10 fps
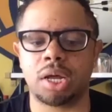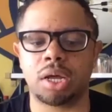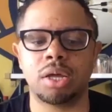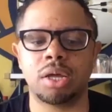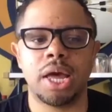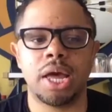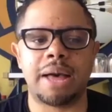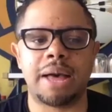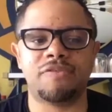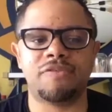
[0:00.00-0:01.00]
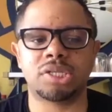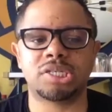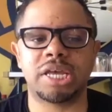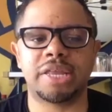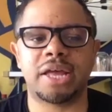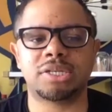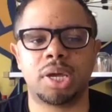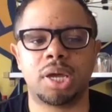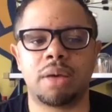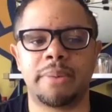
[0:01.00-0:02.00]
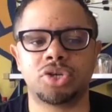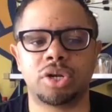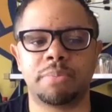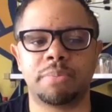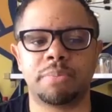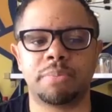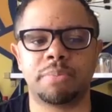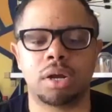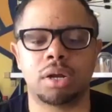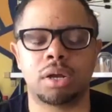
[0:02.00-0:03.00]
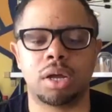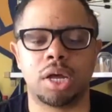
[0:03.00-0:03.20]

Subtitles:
if you could send that to me, I'll make sure to put that there as well.